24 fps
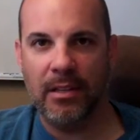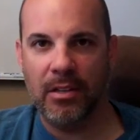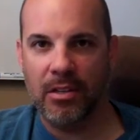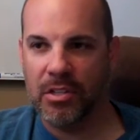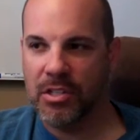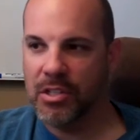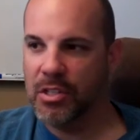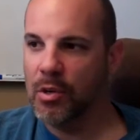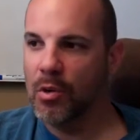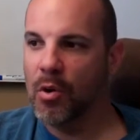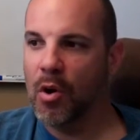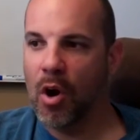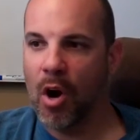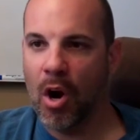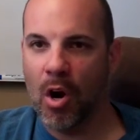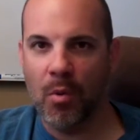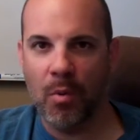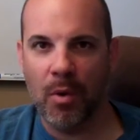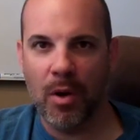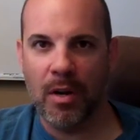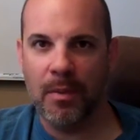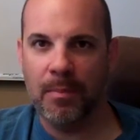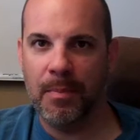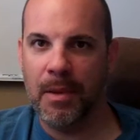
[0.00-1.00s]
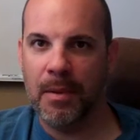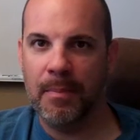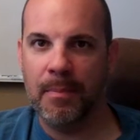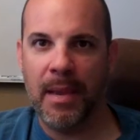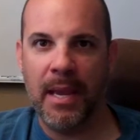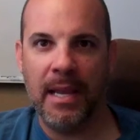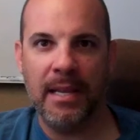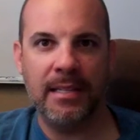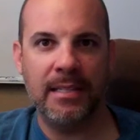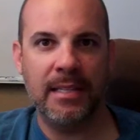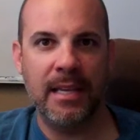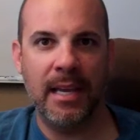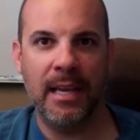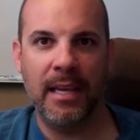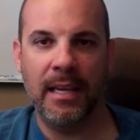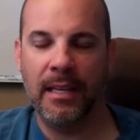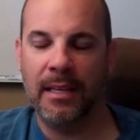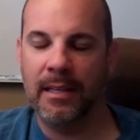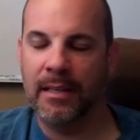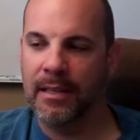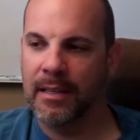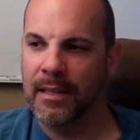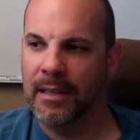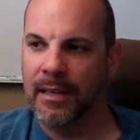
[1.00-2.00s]
There's still hardware to be
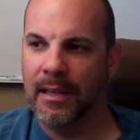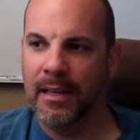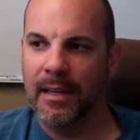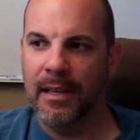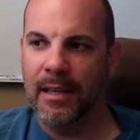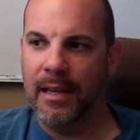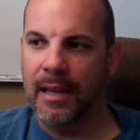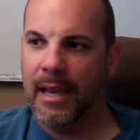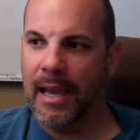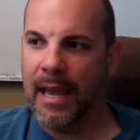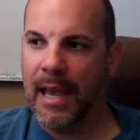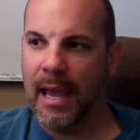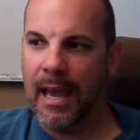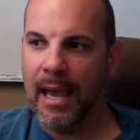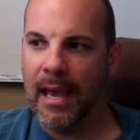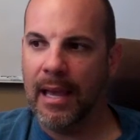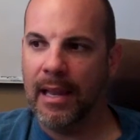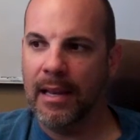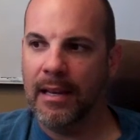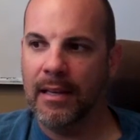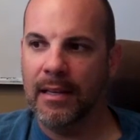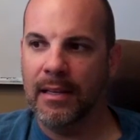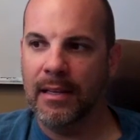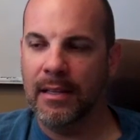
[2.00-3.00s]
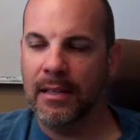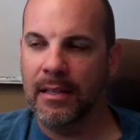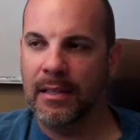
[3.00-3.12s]
maintained. And,